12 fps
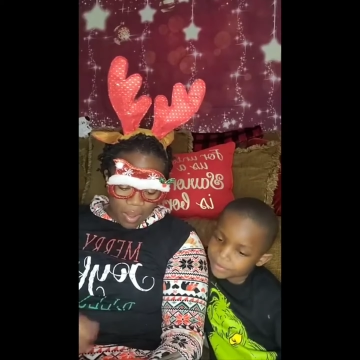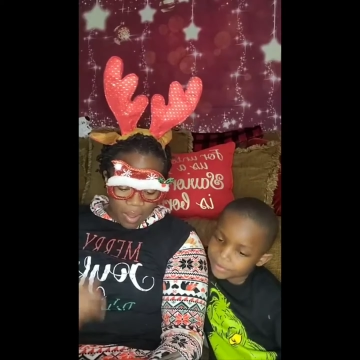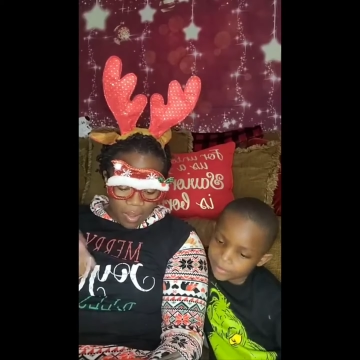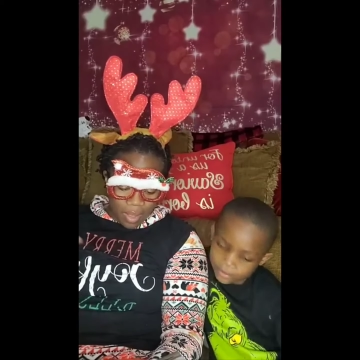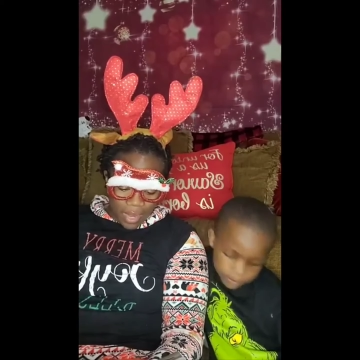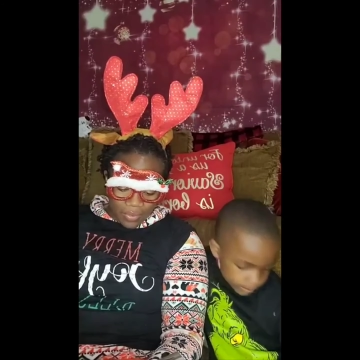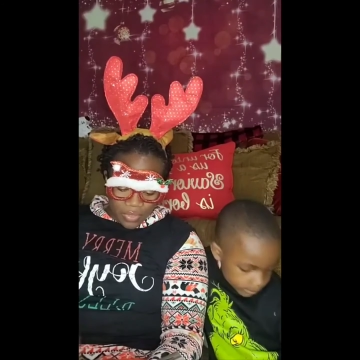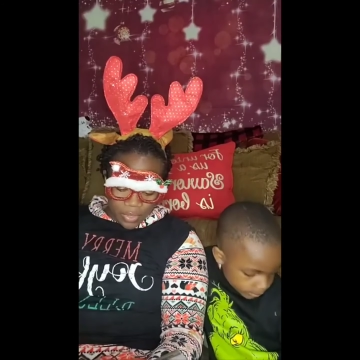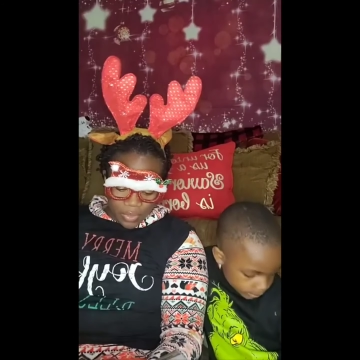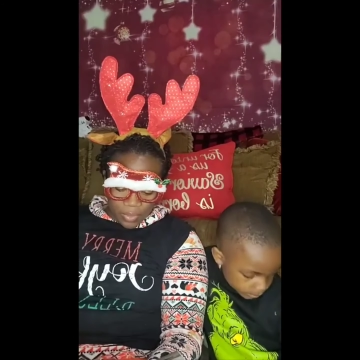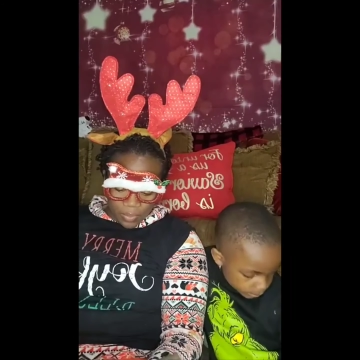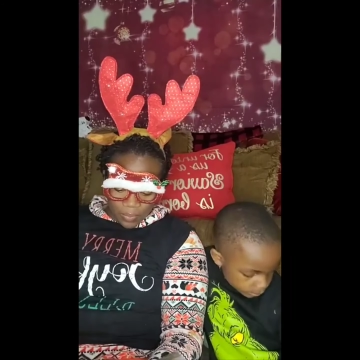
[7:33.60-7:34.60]

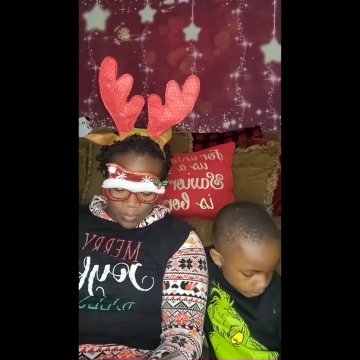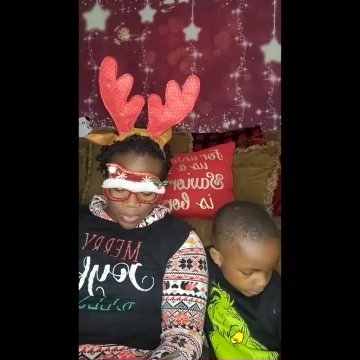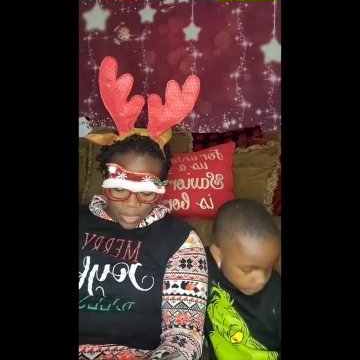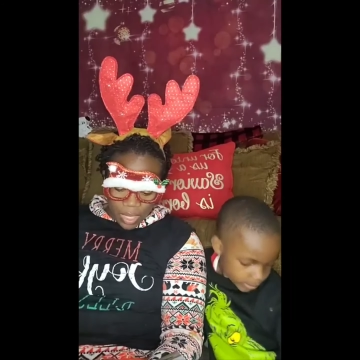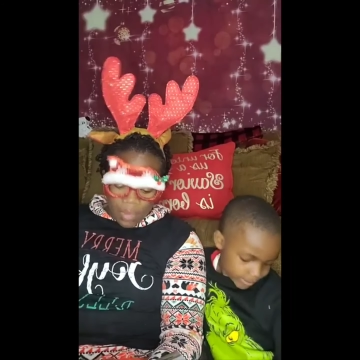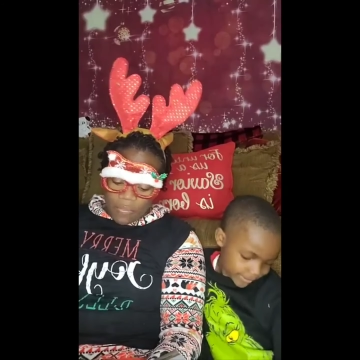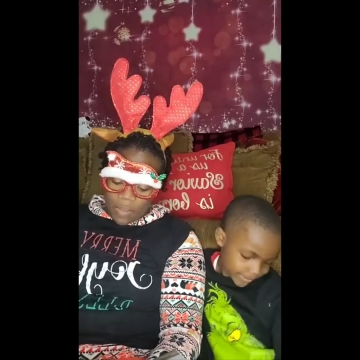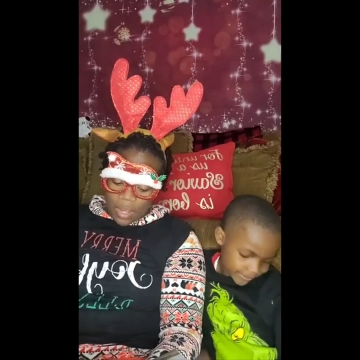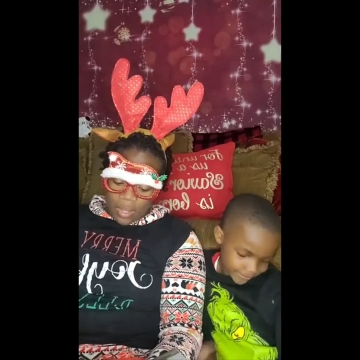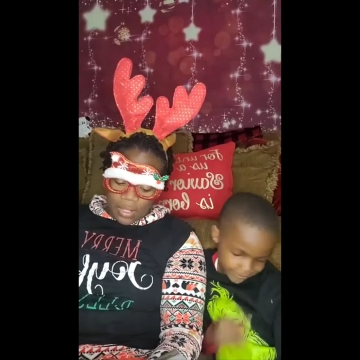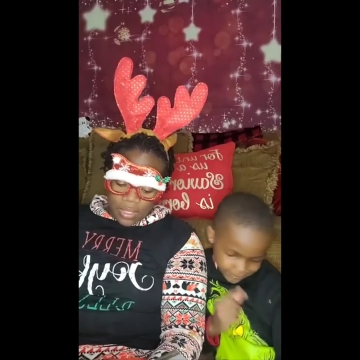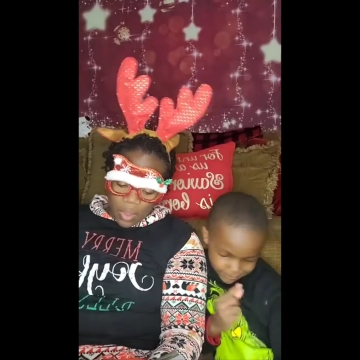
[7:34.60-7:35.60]
Speaker 1: afternoon.
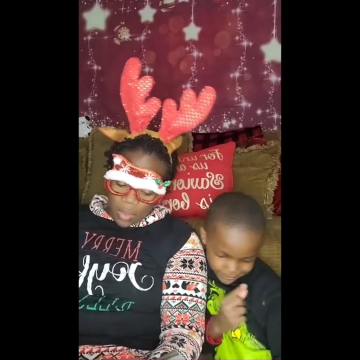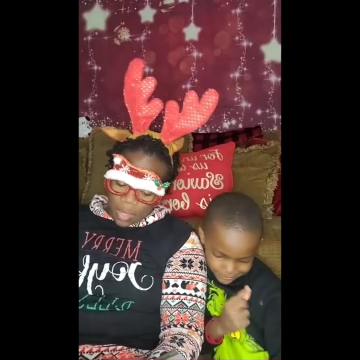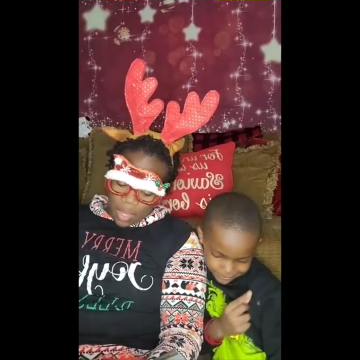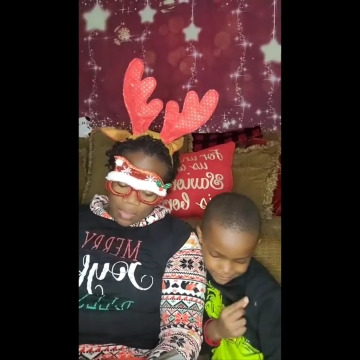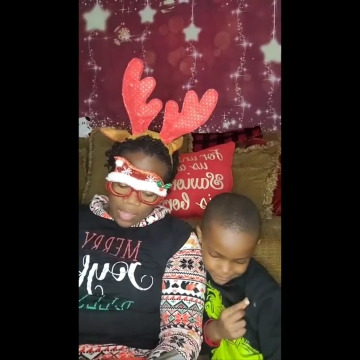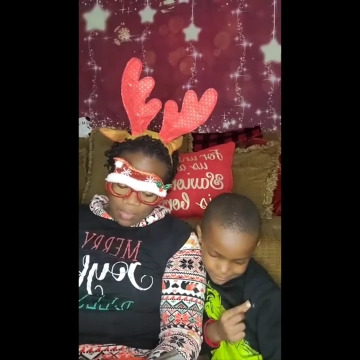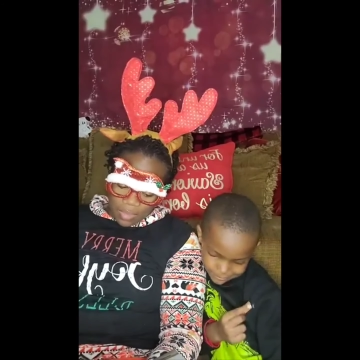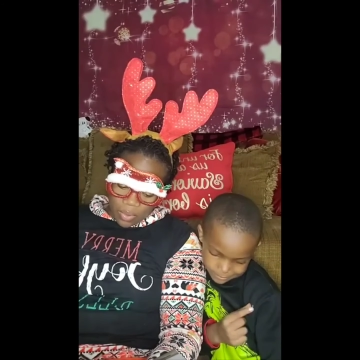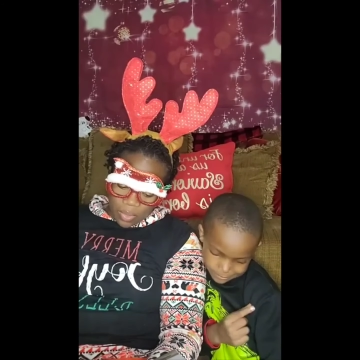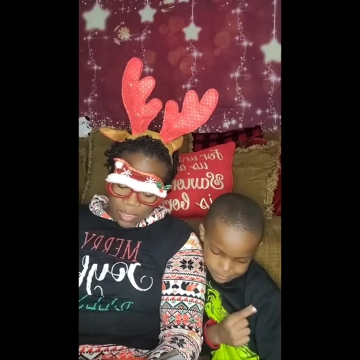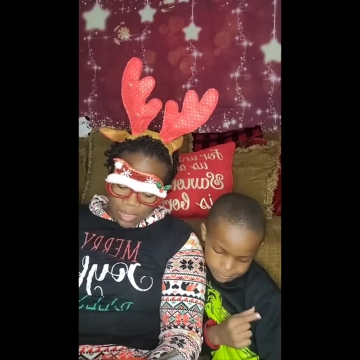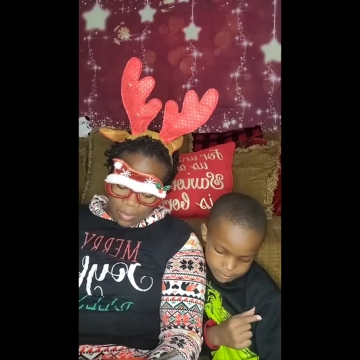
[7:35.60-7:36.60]
First, Olaf gave the
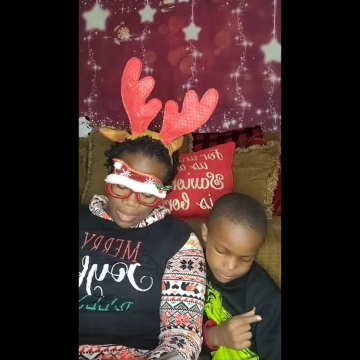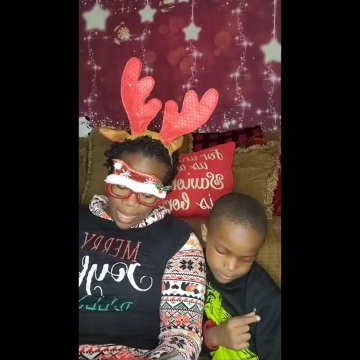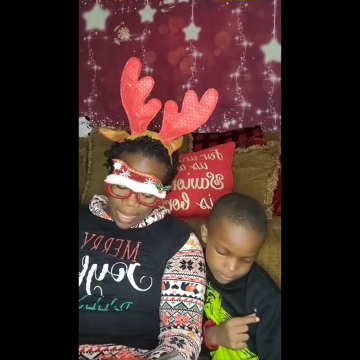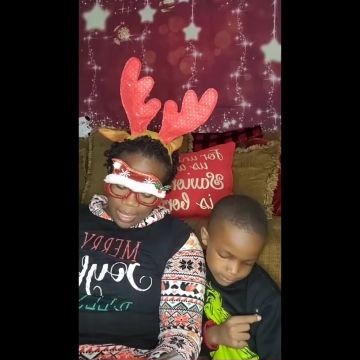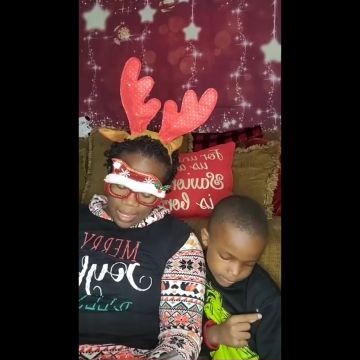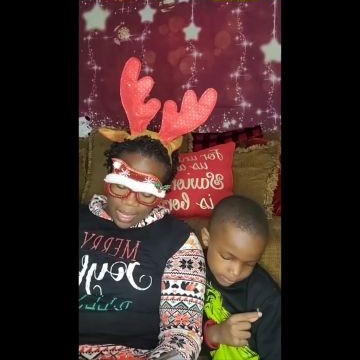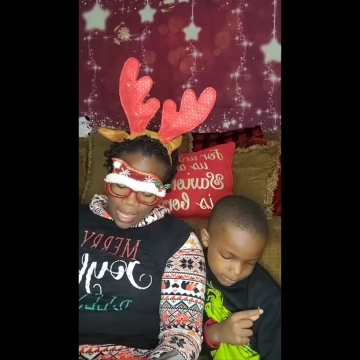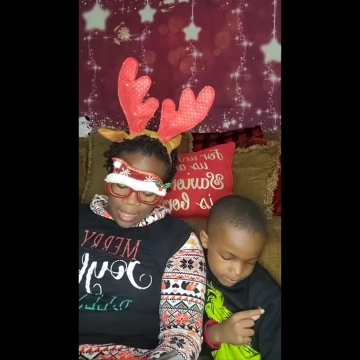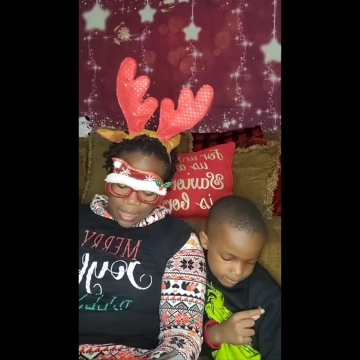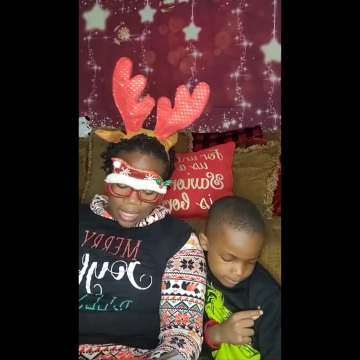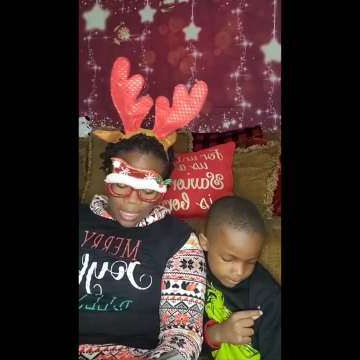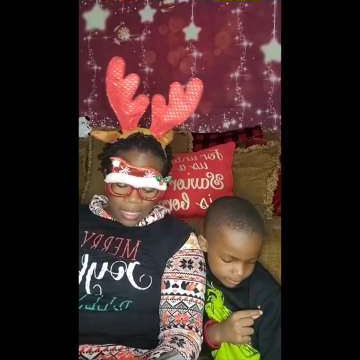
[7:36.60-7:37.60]
horse some hay, and
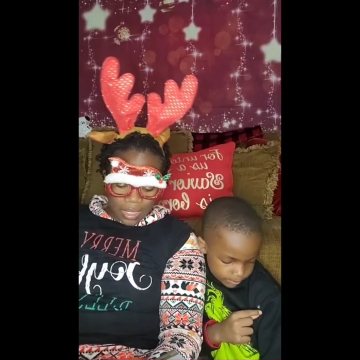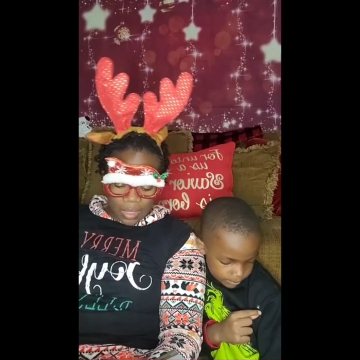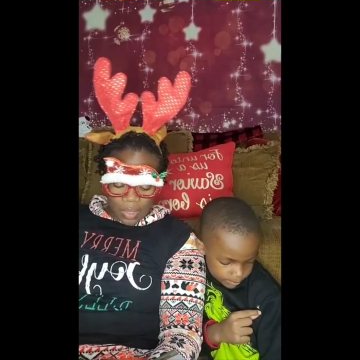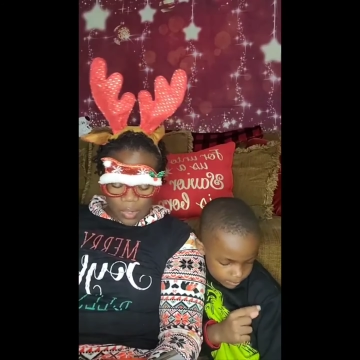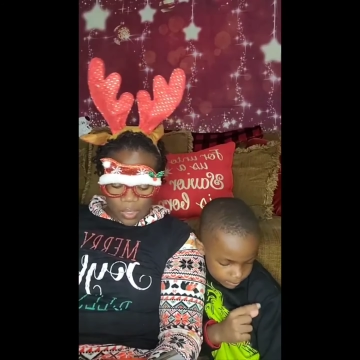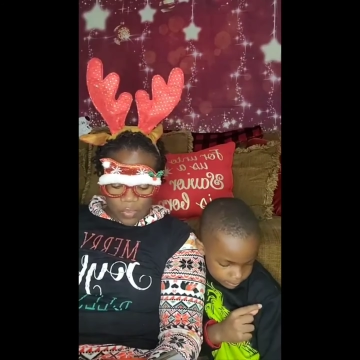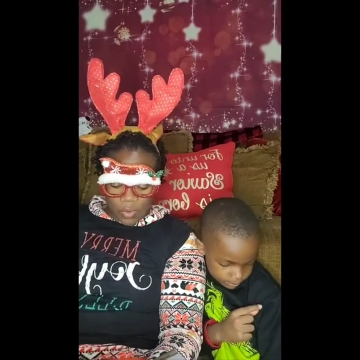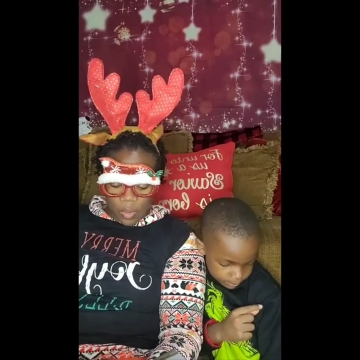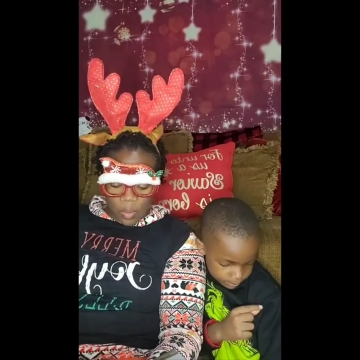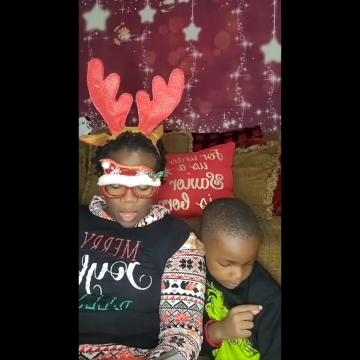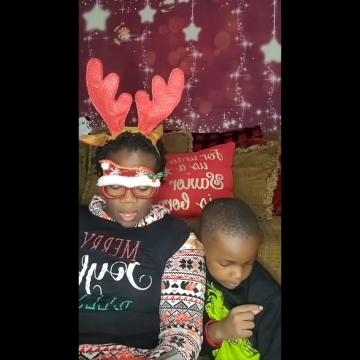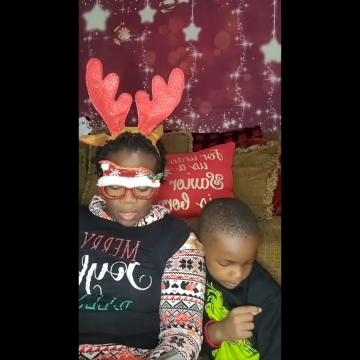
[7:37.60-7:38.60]
then he took the horse for a
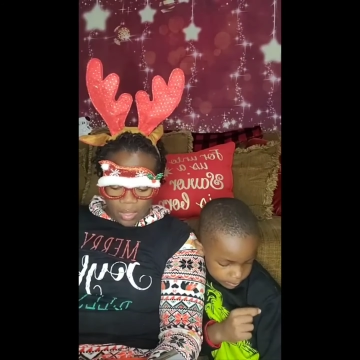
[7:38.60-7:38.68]
walk.